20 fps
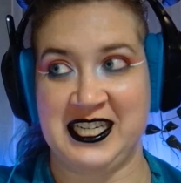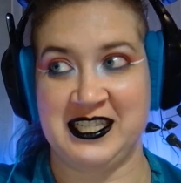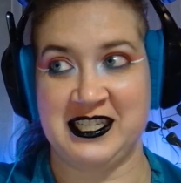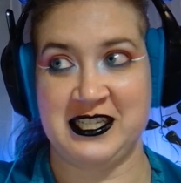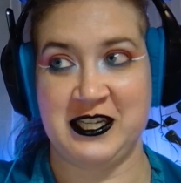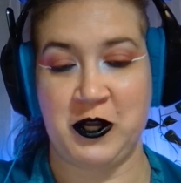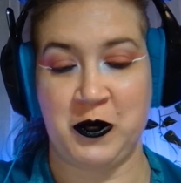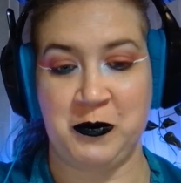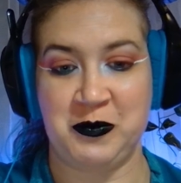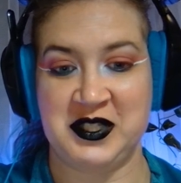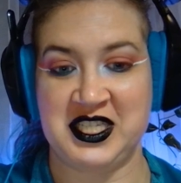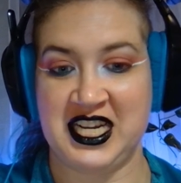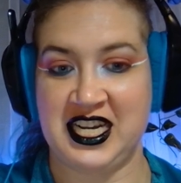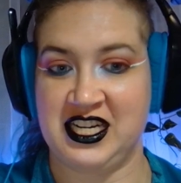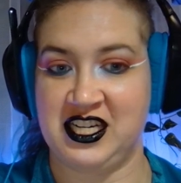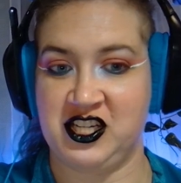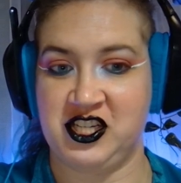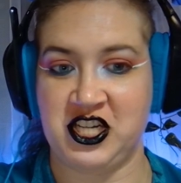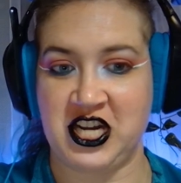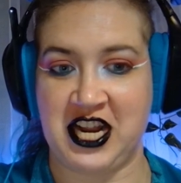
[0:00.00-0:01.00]
soaps
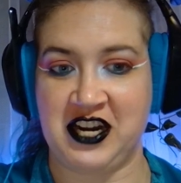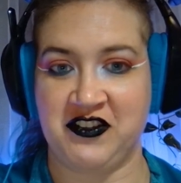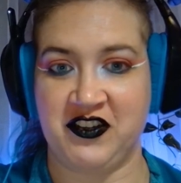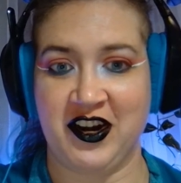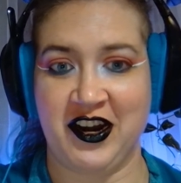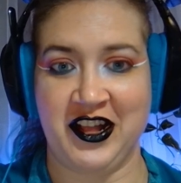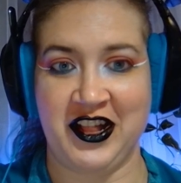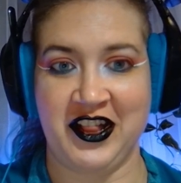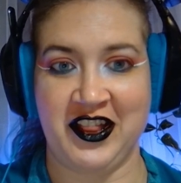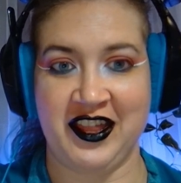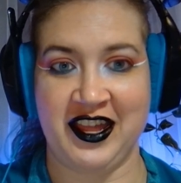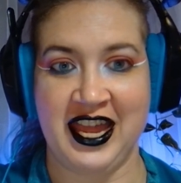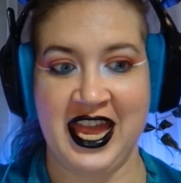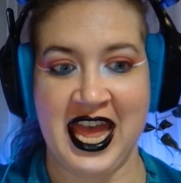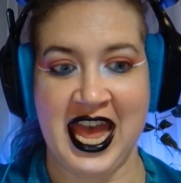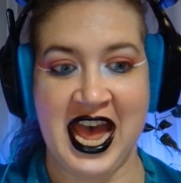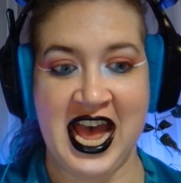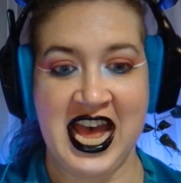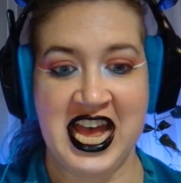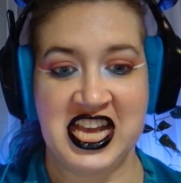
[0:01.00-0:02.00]
in general.
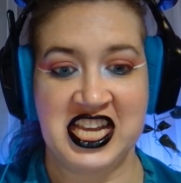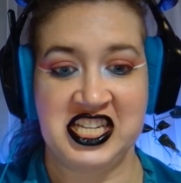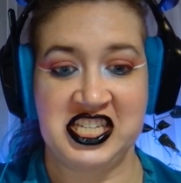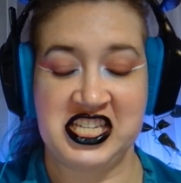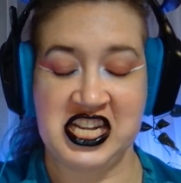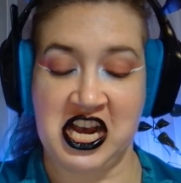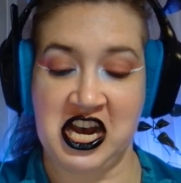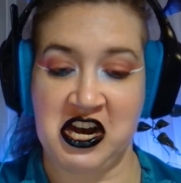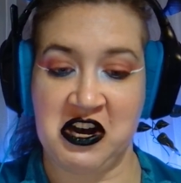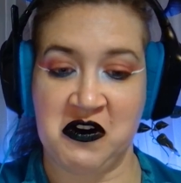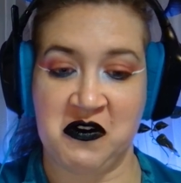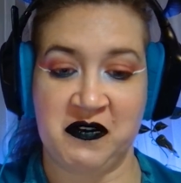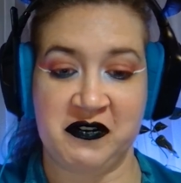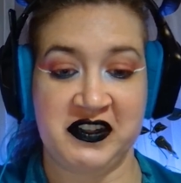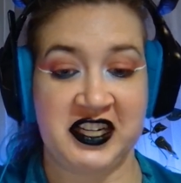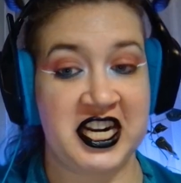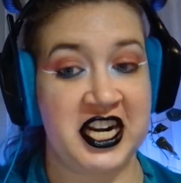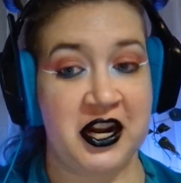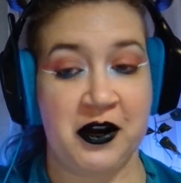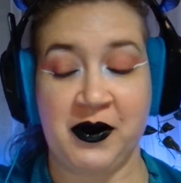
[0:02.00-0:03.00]
So,
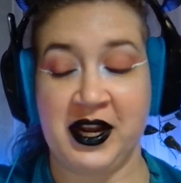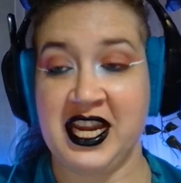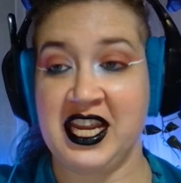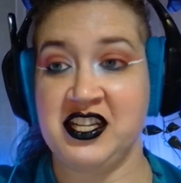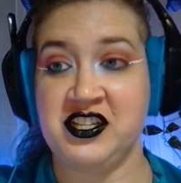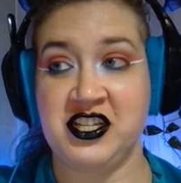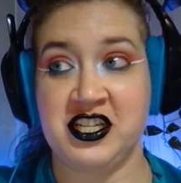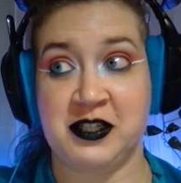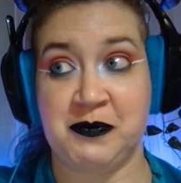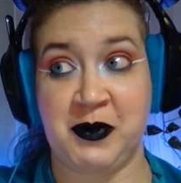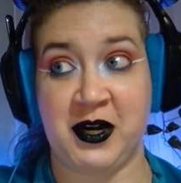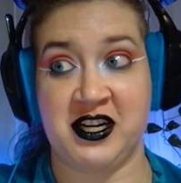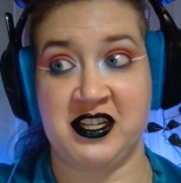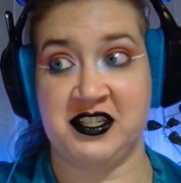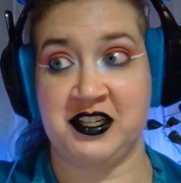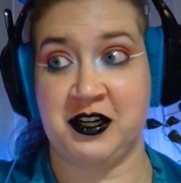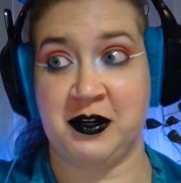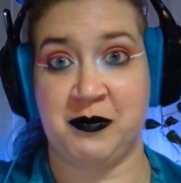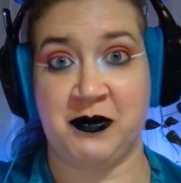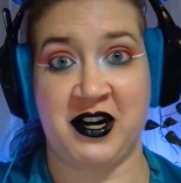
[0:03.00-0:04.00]
it's just
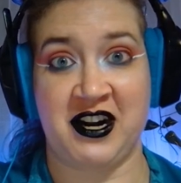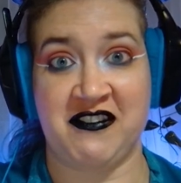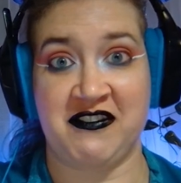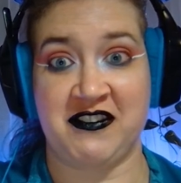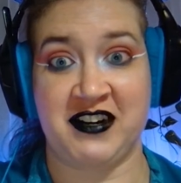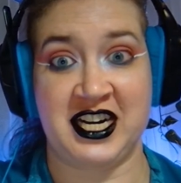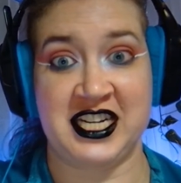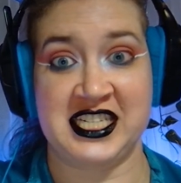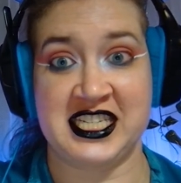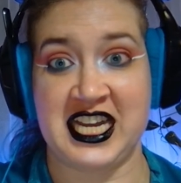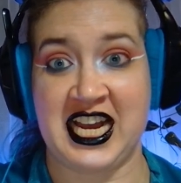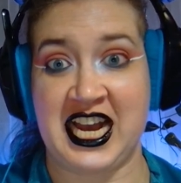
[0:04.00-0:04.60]
personal preference.